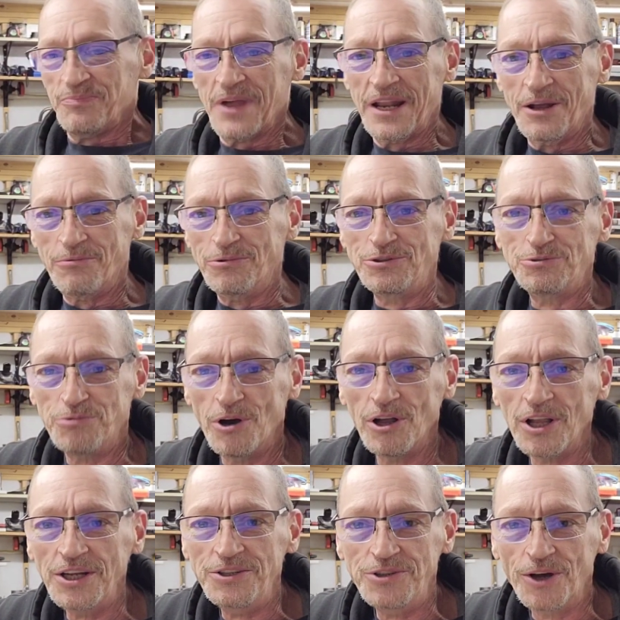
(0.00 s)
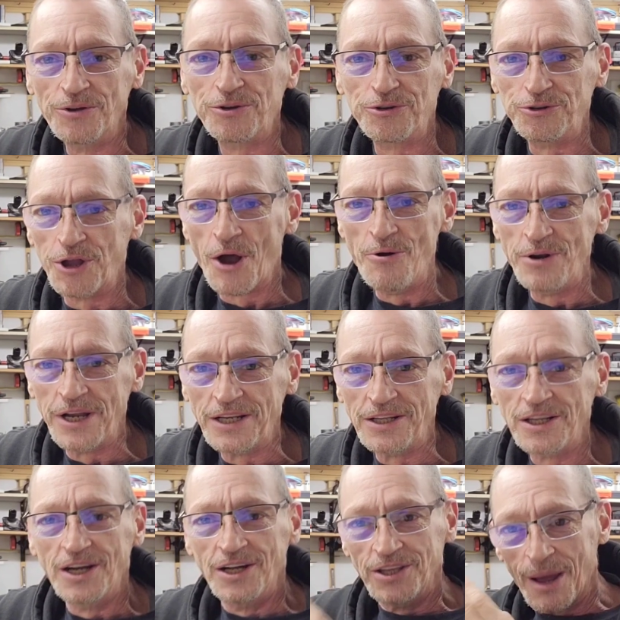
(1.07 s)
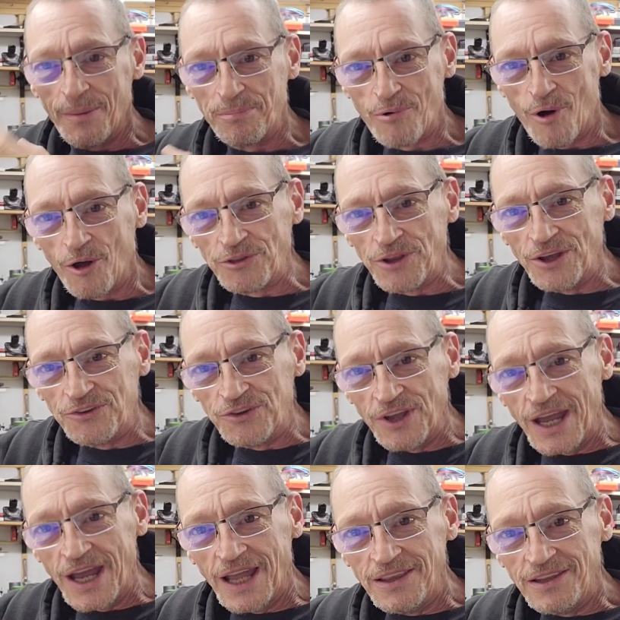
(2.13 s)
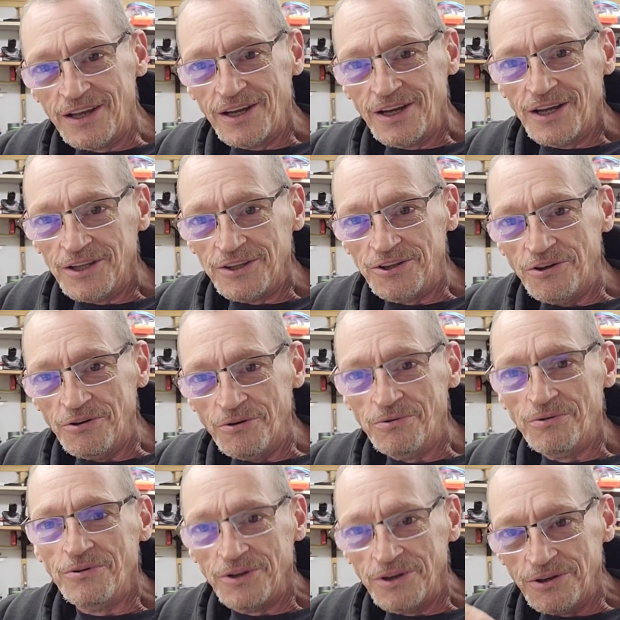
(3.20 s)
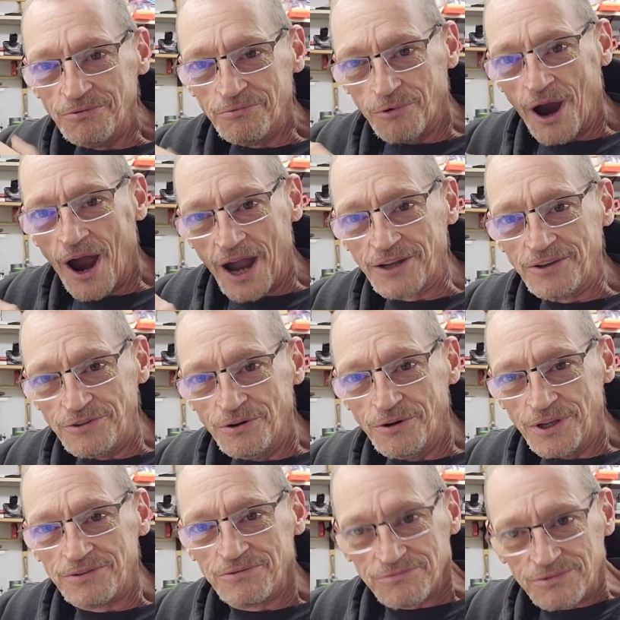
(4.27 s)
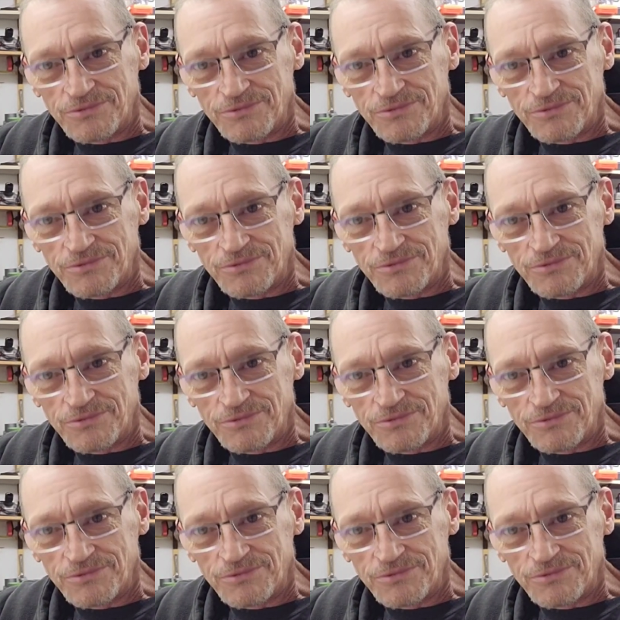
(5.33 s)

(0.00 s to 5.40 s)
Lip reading: And it was really just stoning that brought this in to where I can do